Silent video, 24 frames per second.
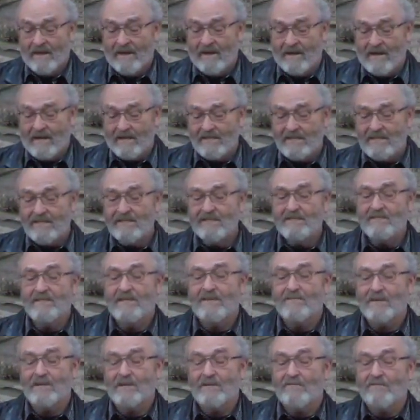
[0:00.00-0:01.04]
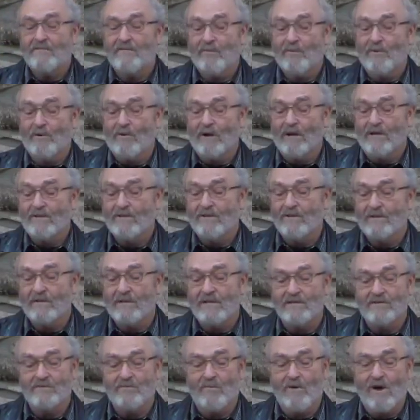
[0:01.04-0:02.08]
in 1974, I took
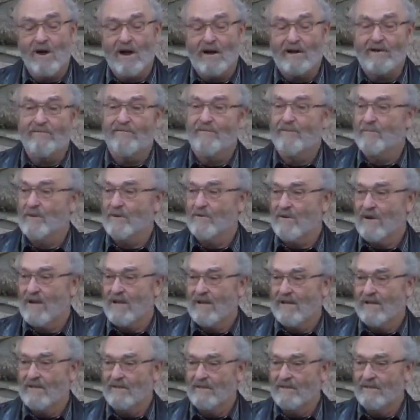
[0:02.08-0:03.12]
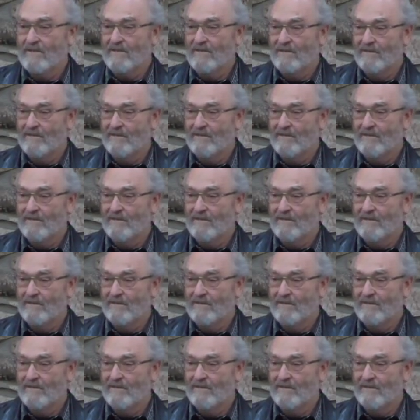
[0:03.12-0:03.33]
this rock from your island.